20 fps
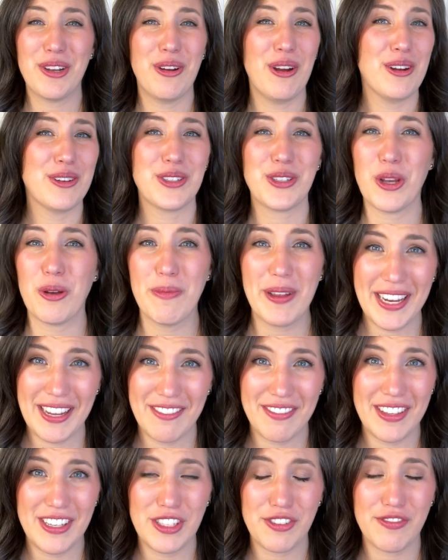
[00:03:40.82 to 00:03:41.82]
there are so
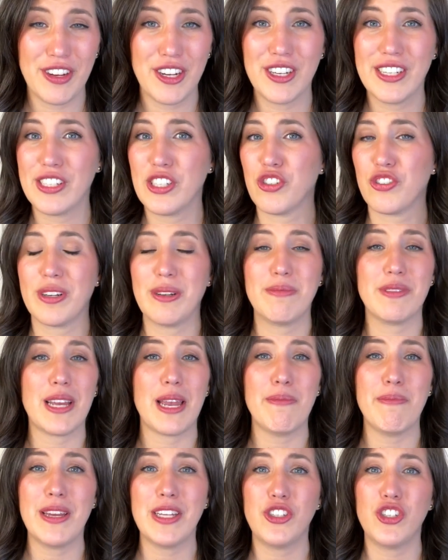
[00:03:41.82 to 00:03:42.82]
many of these various streams,
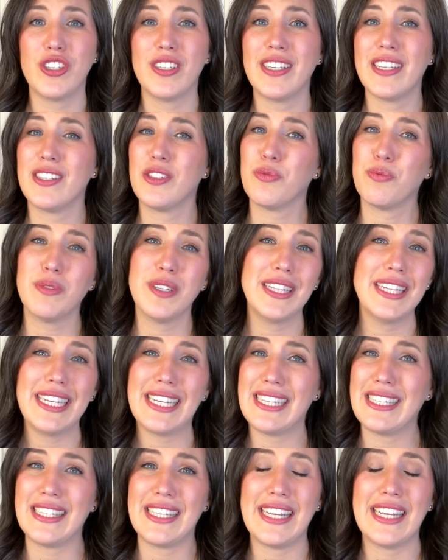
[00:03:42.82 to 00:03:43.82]
I mentioned it's really
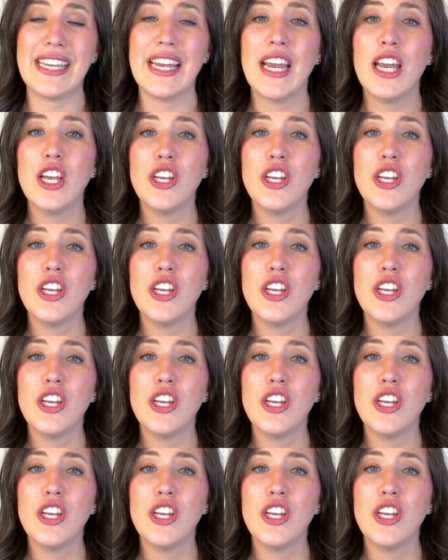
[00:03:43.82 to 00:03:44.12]
easy